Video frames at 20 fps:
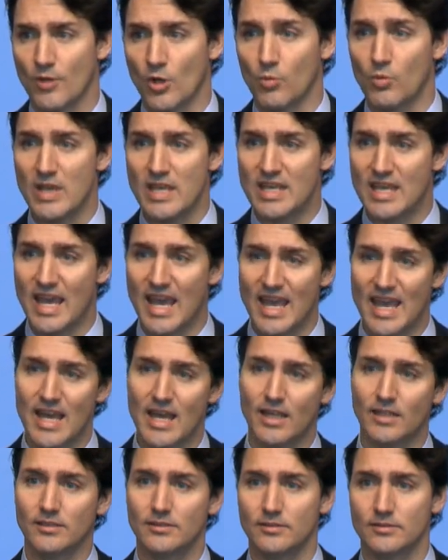We
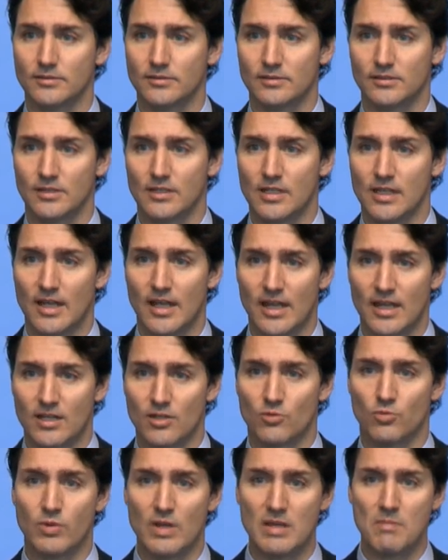can
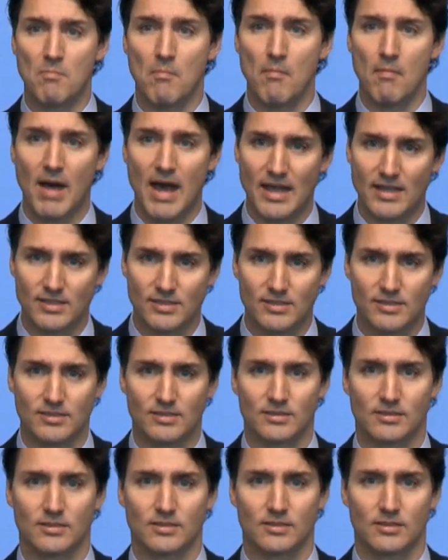and we
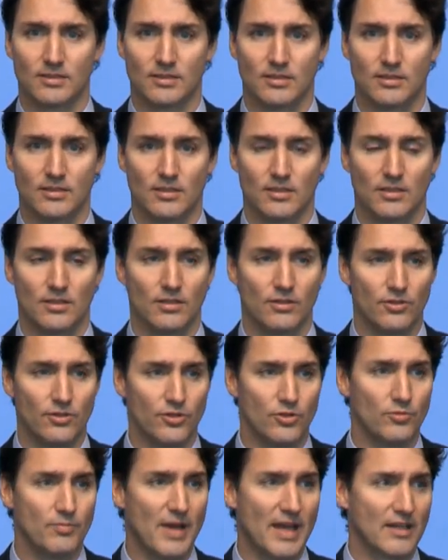must
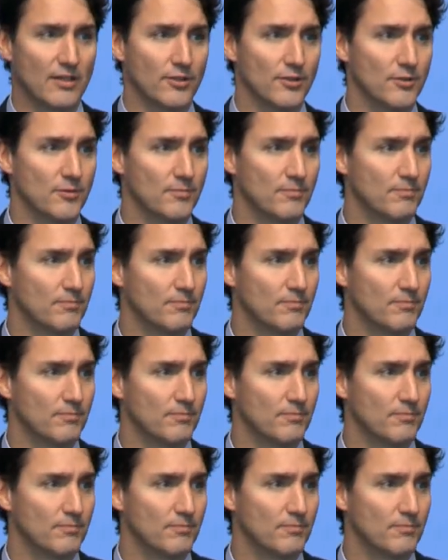do better.